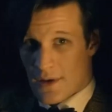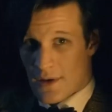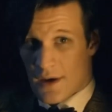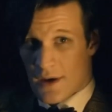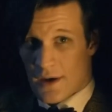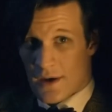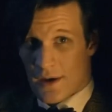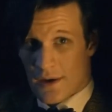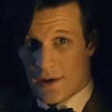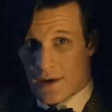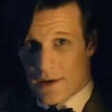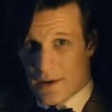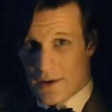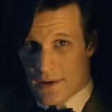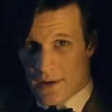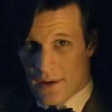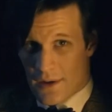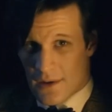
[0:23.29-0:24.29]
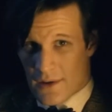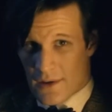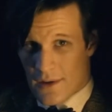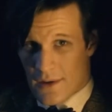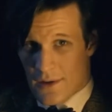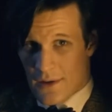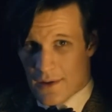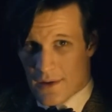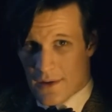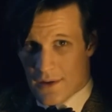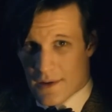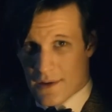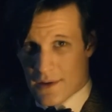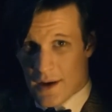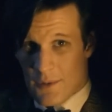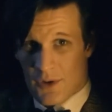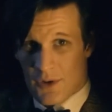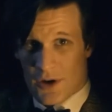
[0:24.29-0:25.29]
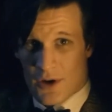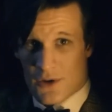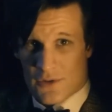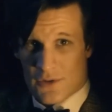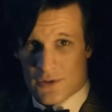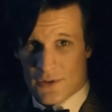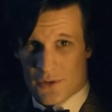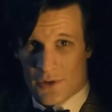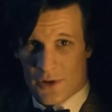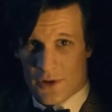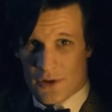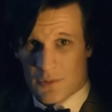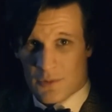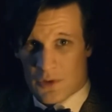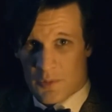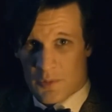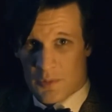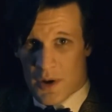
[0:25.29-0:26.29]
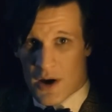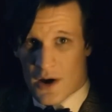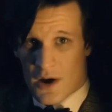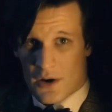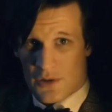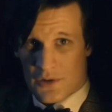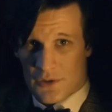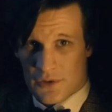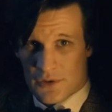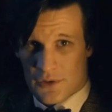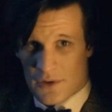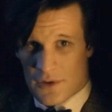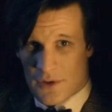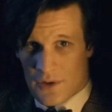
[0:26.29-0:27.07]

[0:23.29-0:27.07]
Tonight, I'm a ghost of Christmas past.